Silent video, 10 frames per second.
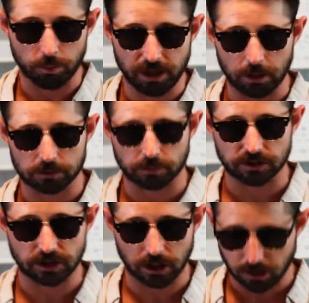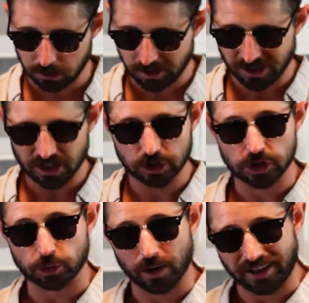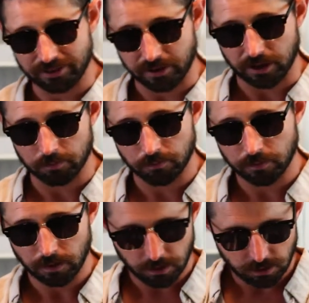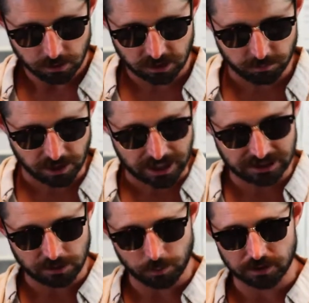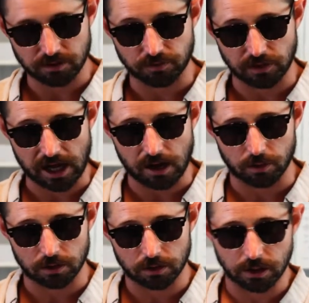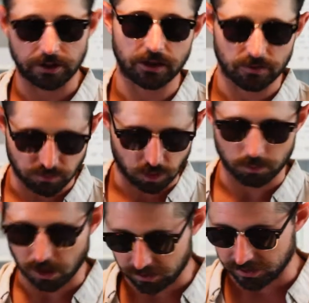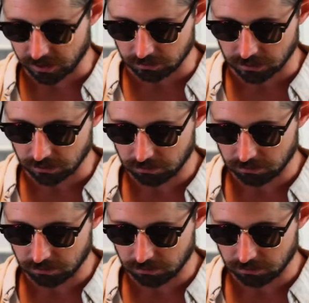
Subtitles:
be able to return, shred them, combine them with the flour, and then form our gnocchi.